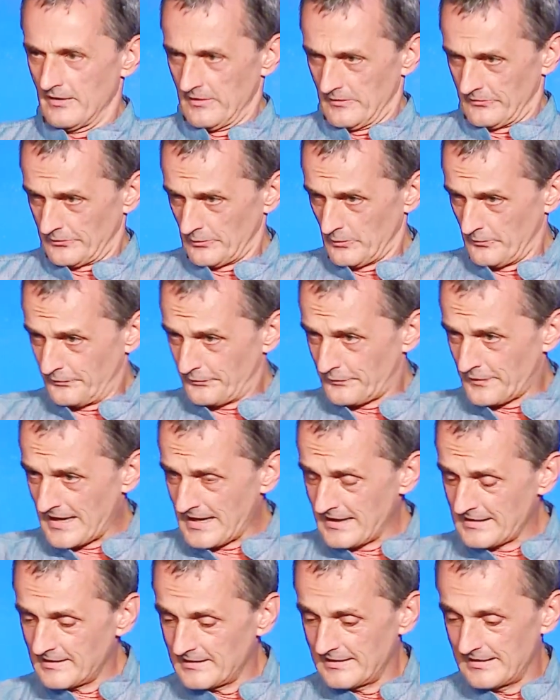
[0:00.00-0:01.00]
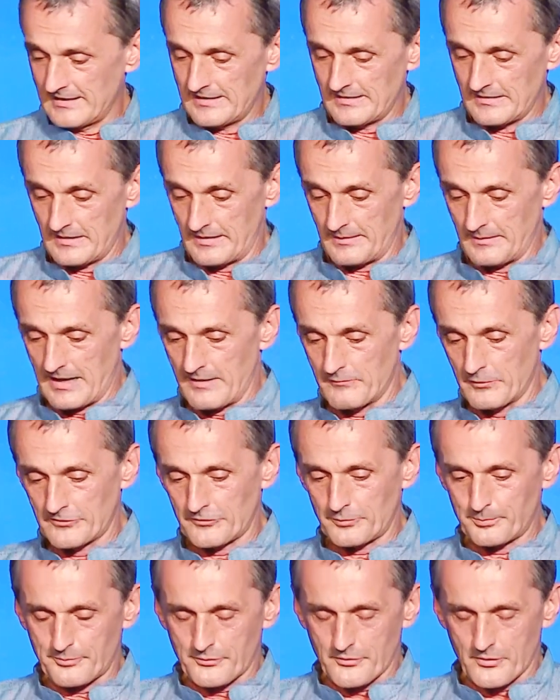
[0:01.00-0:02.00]
So finally, I
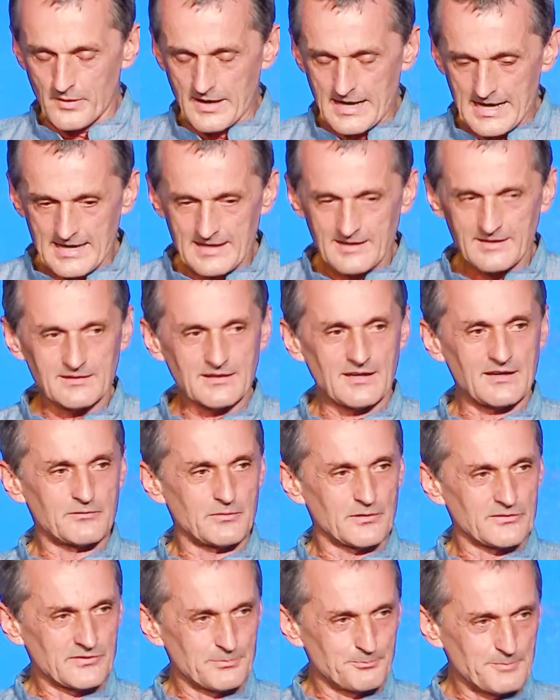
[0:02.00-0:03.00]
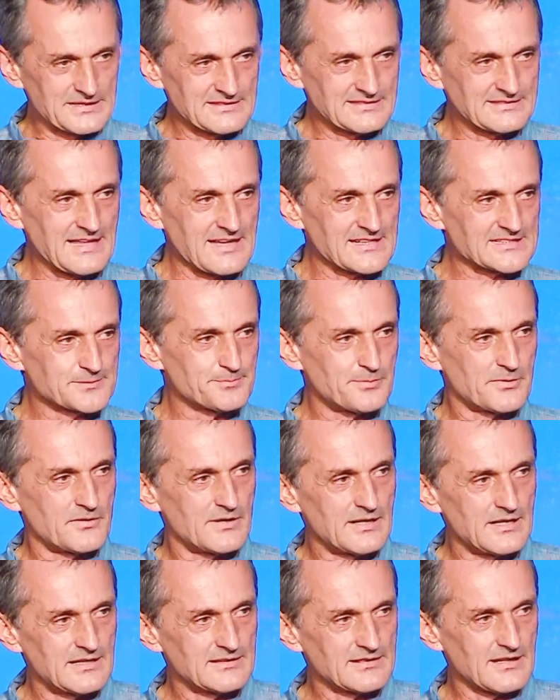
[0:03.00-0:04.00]
was praying. I was a bit
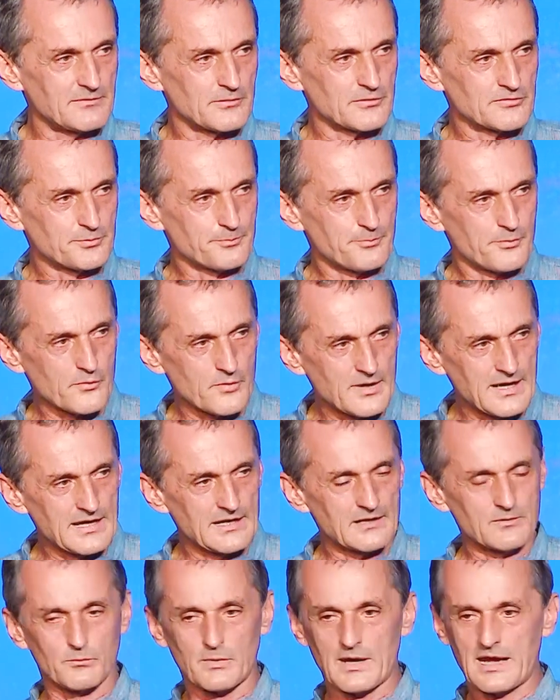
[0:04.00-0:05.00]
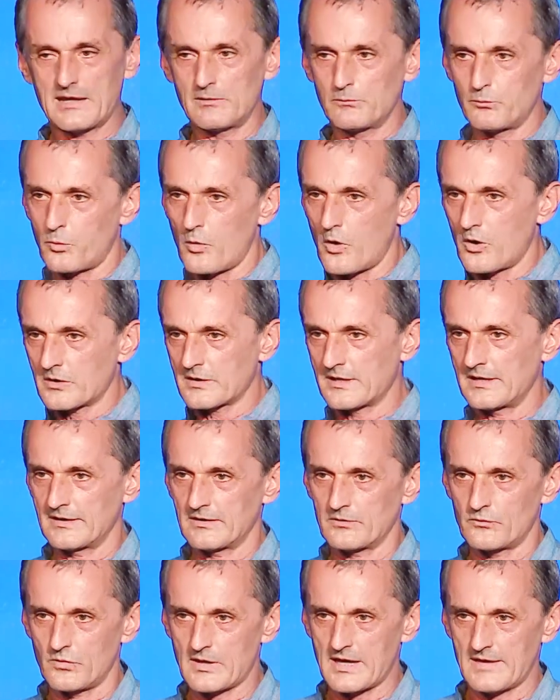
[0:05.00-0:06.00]
desperate. I was praying while
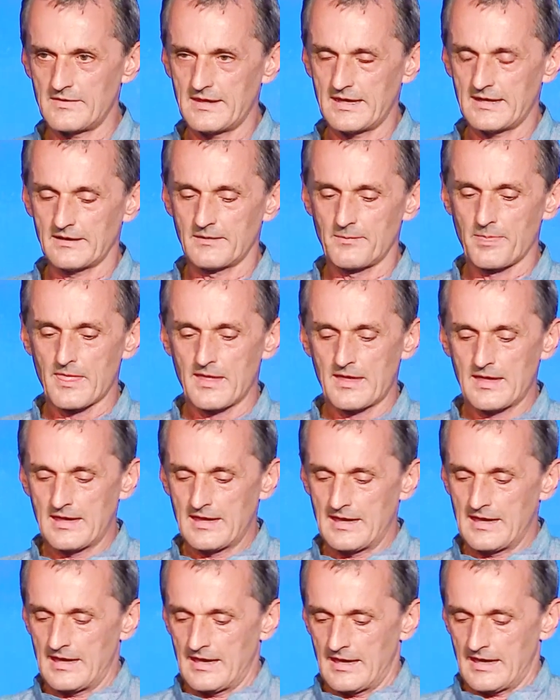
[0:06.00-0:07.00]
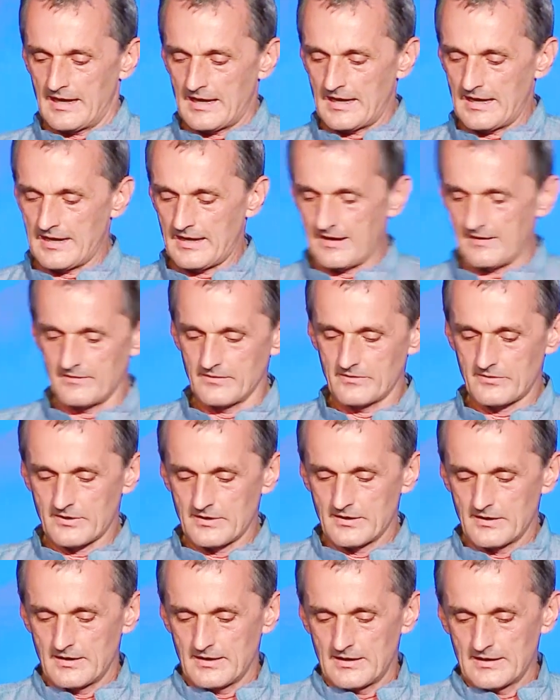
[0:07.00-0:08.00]
walking, running. And
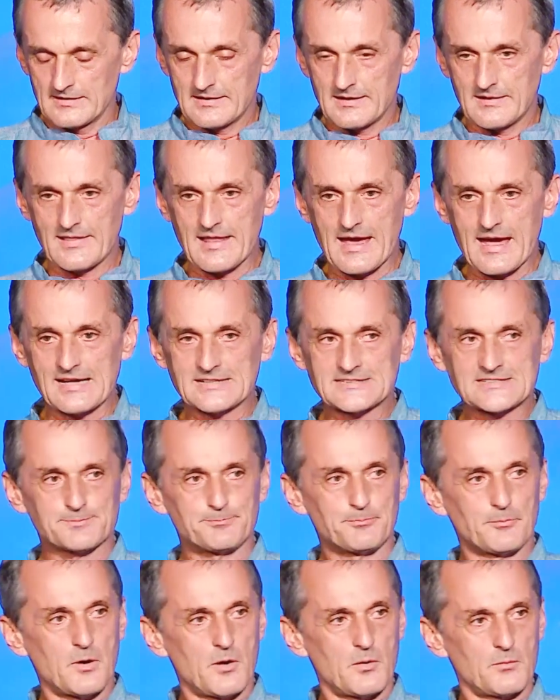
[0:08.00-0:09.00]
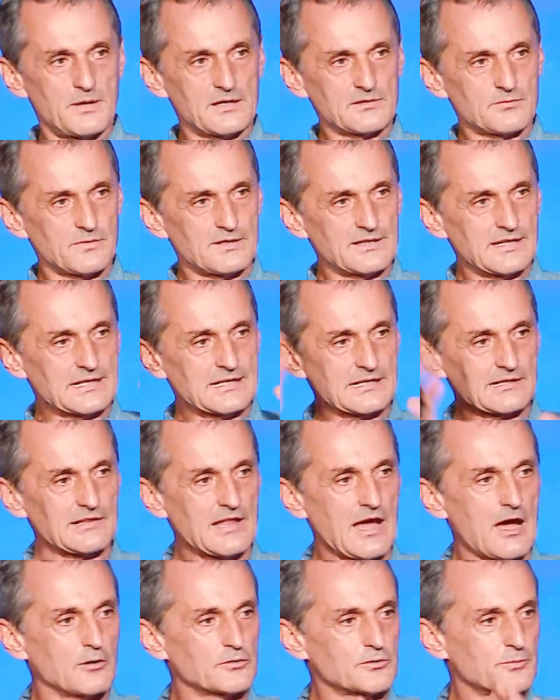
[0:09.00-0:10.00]
in the last moment, when the
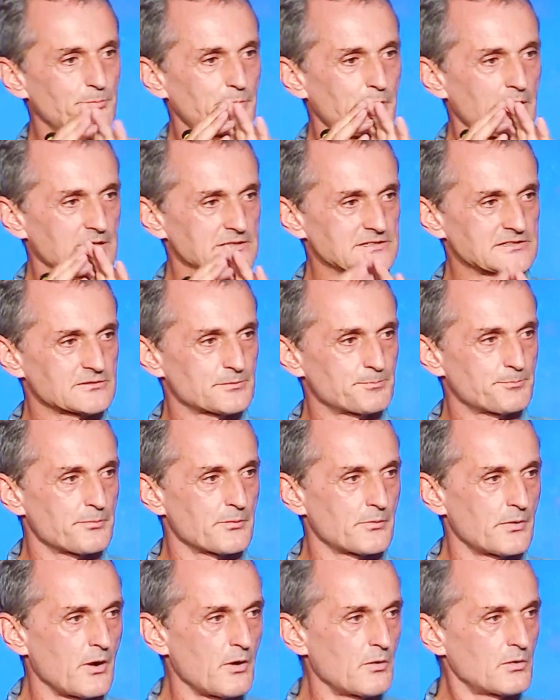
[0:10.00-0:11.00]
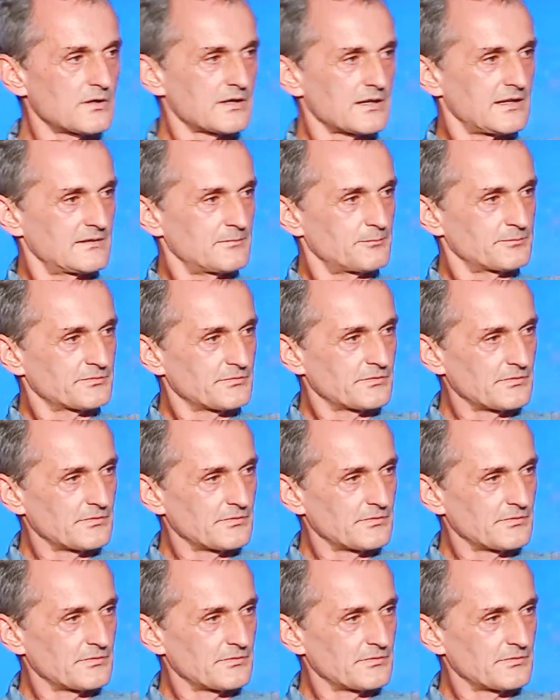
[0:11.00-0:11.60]
cloudburst broke and